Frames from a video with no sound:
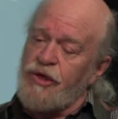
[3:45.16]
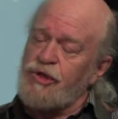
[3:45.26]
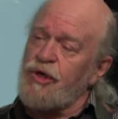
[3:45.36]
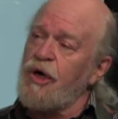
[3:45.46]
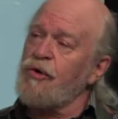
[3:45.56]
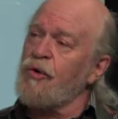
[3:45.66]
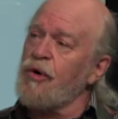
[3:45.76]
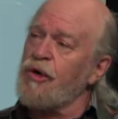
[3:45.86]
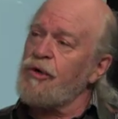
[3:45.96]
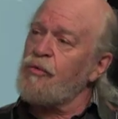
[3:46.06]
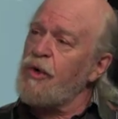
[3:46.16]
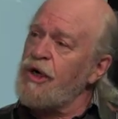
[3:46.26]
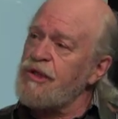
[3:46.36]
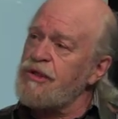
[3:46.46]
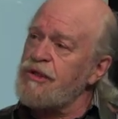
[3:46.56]
that John Horgan
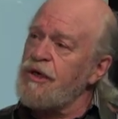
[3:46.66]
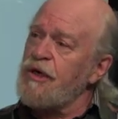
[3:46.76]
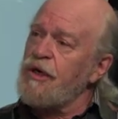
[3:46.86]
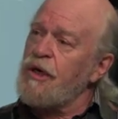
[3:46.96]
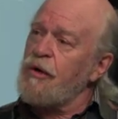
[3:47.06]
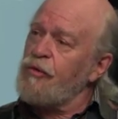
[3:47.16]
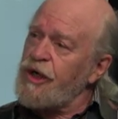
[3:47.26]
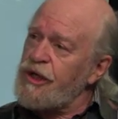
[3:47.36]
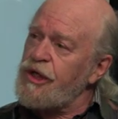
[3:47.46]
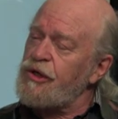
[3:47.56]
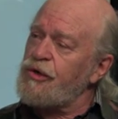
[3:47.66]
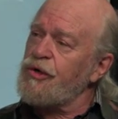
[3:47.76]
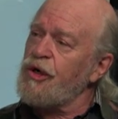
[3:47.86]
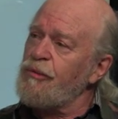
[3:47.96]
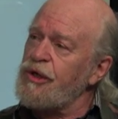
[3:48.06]
was really
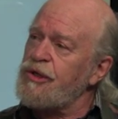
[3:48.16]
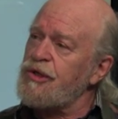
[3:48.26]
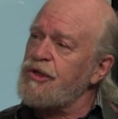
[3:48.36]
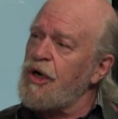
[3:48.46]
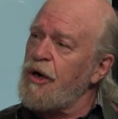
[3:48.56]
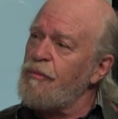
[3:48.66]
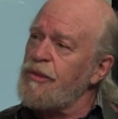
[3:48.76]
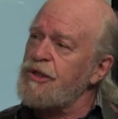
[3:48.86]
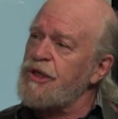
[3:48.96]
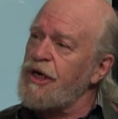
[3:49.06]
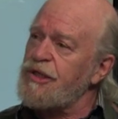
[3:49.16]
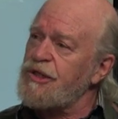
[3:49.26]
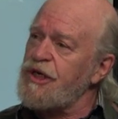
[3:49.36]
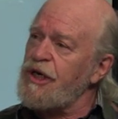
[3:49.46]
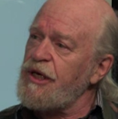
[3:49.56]
determined to stop Site
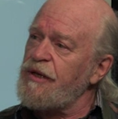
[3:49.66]
C.